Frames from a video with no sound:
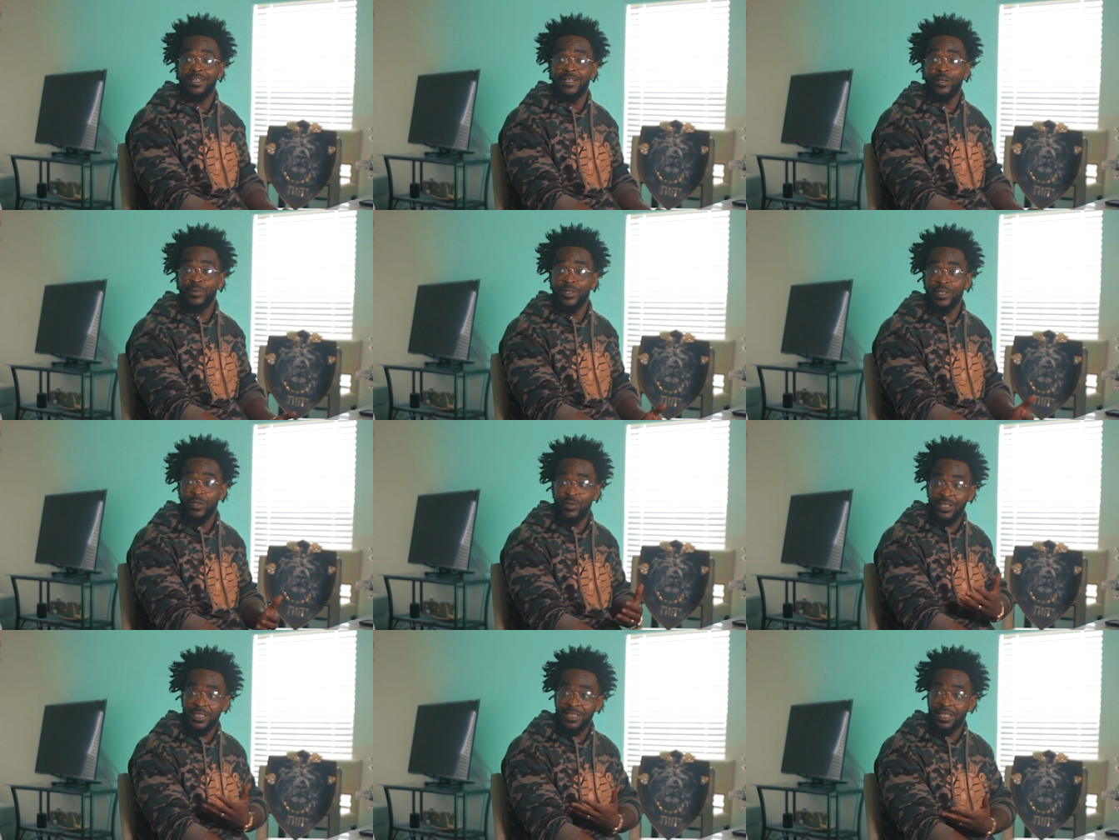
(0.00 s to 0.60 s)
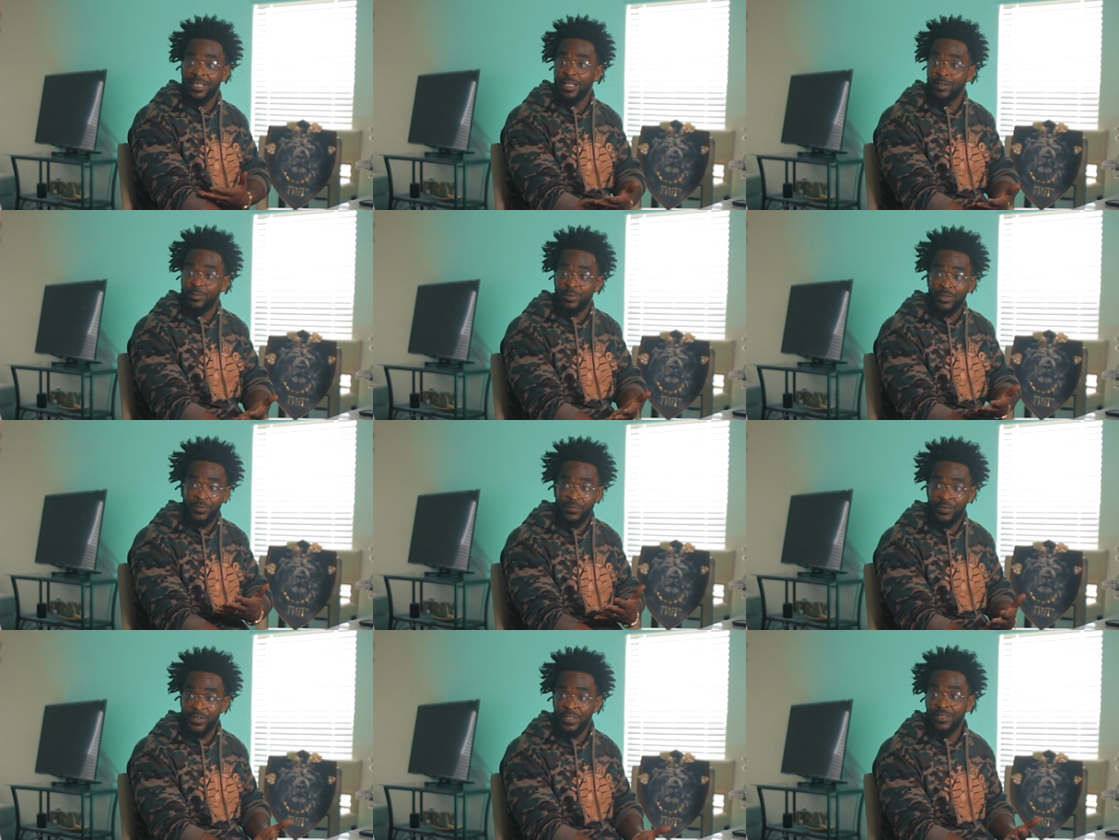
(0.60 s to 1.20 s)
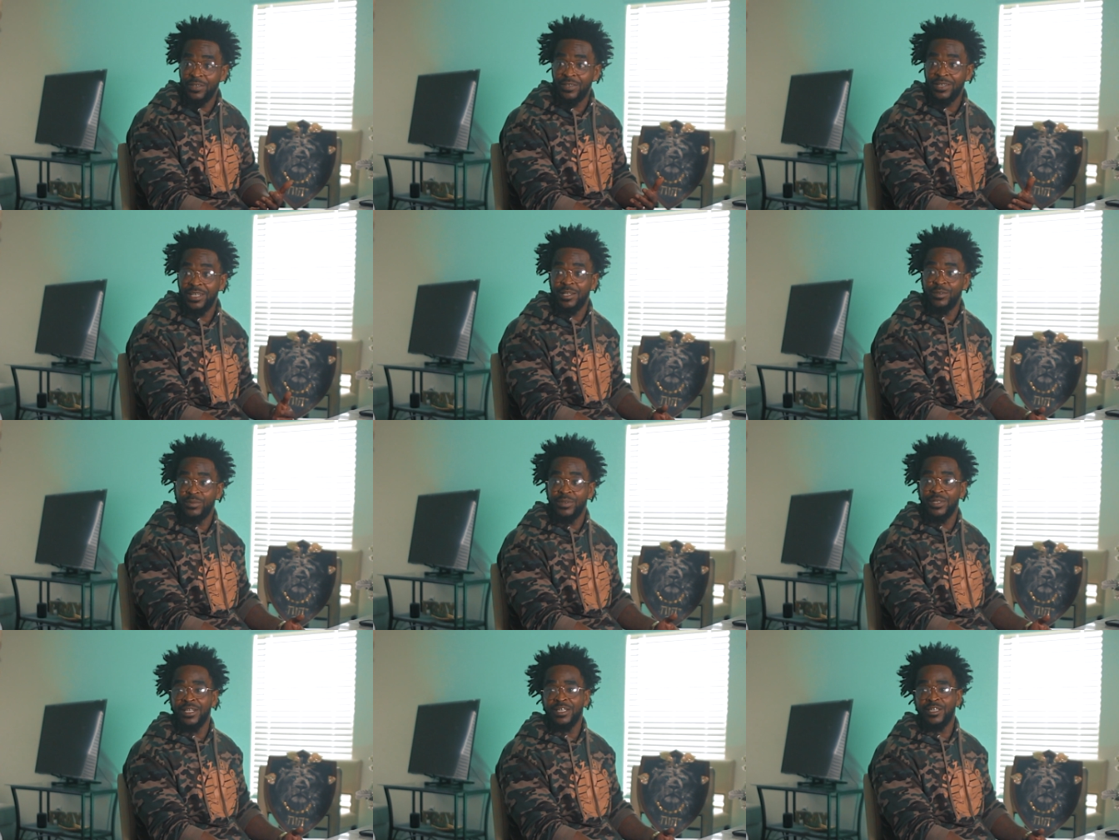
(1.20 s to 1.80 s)
Cause we know these are never the vehicle
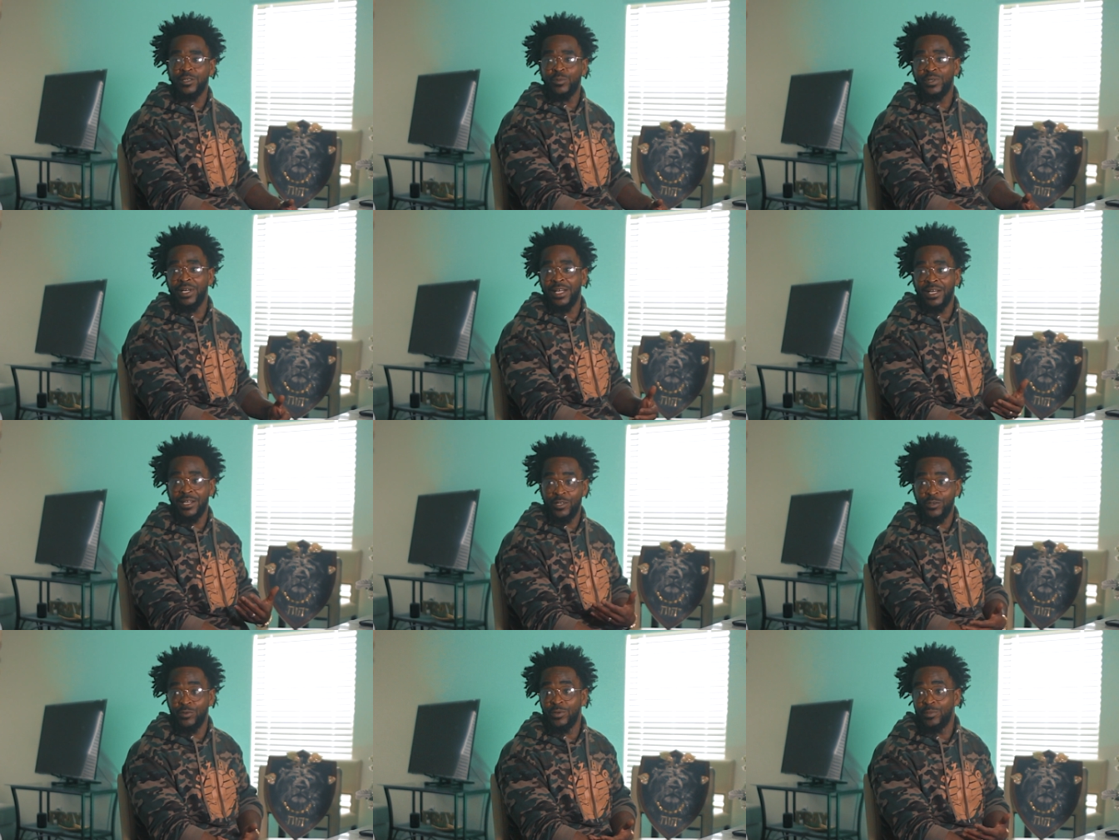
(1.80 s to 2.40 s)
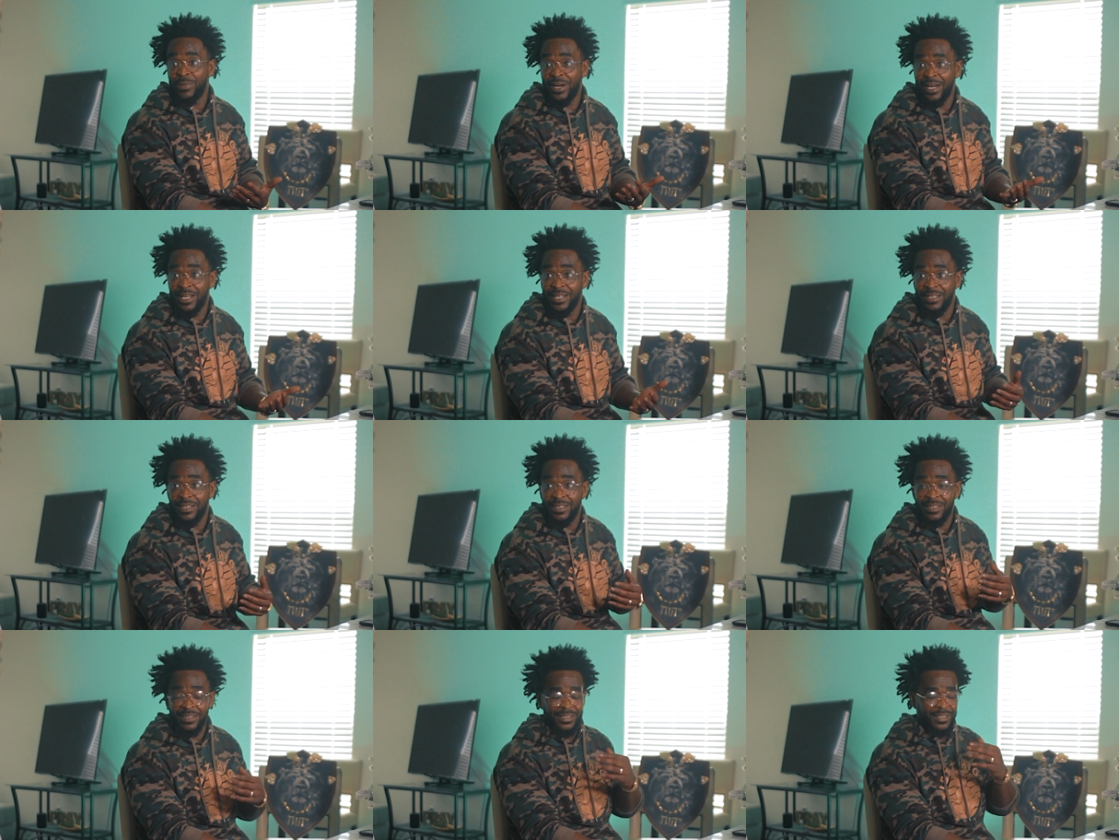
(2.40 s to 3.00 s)
that we in, so we gotta know the body.